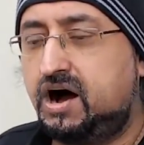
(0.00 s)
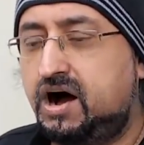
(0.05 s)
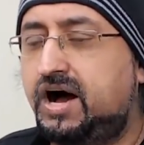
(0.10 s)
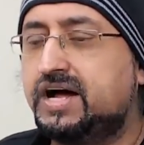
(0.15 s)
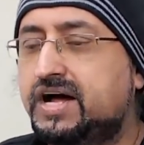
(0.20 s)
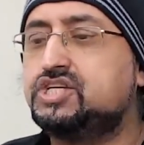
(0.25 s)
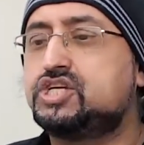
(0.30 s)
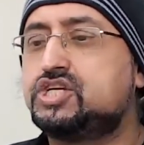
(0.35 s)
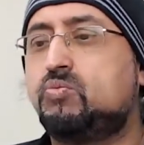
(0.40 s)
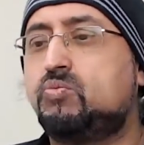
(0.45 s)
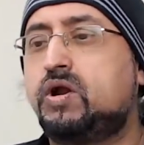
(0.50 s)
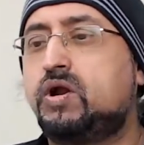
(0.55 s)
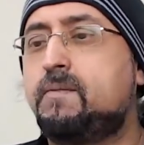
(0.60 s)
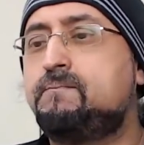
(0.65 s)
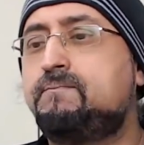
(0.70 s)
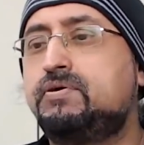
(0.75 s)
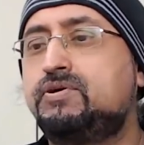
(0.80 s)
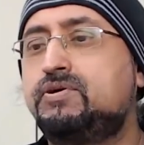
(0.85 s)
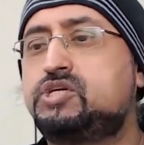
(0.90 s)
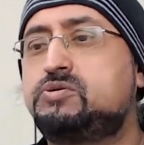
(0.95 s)
I just want to
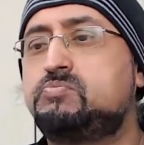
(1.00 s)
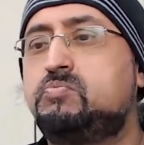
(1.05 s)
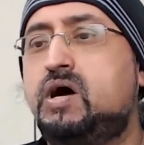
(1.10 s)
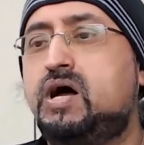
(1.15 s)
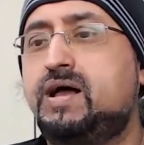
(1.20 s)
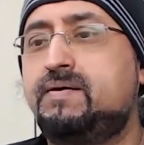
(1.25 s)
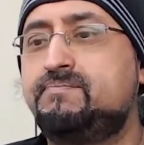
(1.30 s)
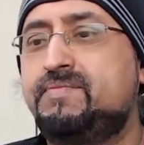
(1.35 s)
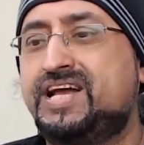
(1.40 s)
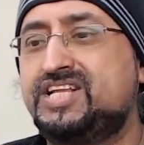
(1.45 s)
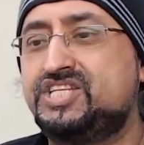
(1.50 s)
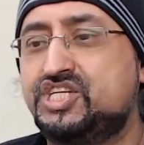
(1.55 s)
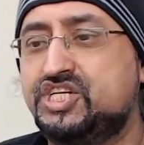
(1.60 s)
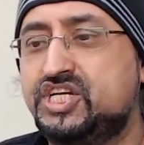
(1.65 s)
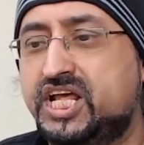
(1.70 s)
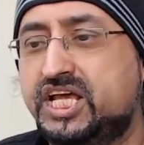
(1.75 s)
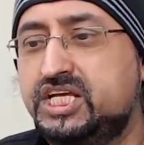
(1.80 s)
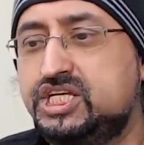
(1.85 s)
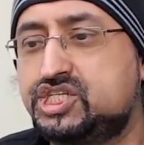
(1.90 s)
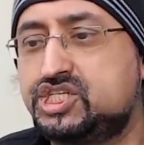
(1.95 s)
push my
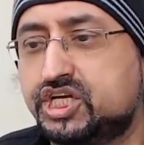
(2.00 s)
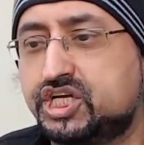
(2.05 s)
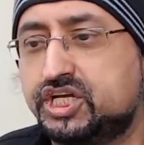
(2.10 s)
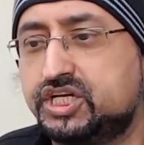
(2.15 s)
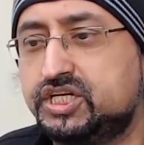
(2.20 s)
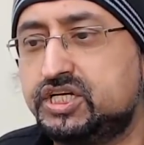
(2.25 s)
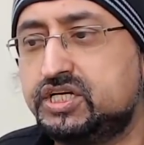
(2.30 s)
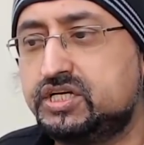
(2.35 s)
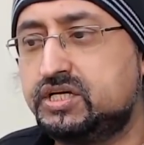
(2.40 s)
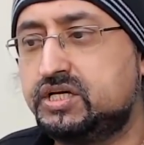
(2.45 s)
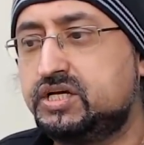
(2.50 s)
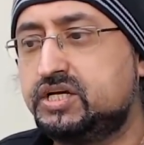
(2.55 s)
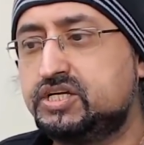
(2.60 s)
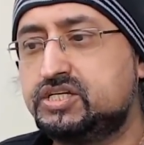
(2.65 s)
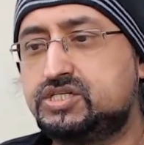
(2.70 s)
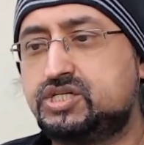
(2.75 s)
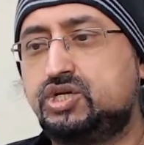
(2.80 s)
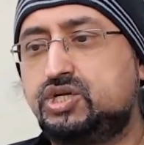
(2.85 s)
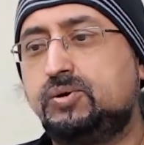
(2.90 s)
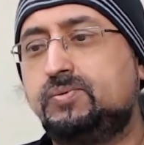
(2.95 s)
imagination
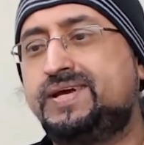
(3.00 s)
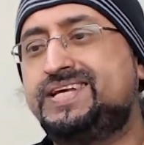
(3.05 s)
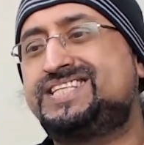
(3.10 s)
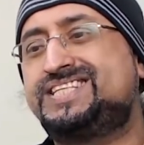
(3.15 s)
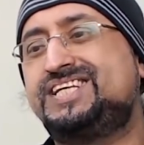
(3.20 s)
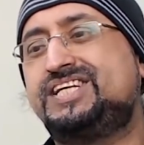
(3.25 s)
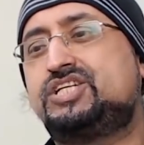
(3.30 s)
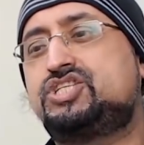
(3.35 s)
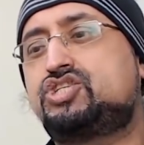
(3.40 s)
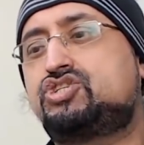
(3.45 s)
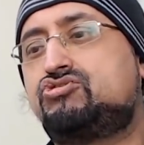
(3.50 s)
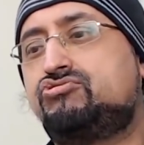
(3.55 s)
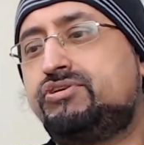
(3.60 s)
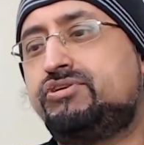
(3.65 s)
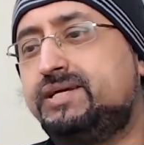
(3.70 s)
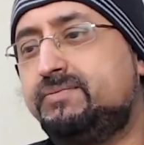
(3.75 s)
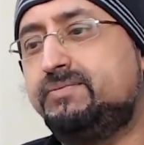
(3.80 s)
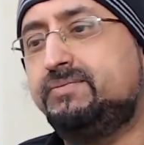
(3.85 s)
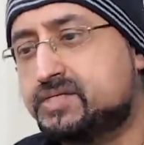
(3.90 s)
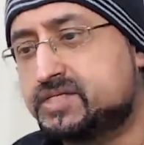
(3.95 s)
to its
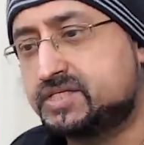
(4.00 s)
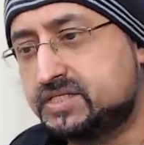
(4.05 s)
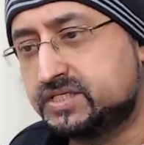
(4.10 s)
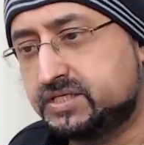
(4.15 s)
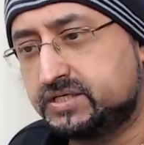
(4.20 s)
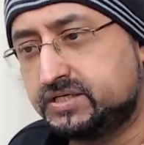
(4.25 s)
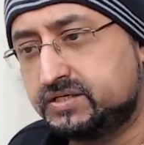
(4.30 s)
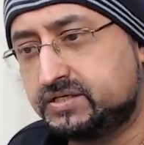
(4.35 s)
extremes.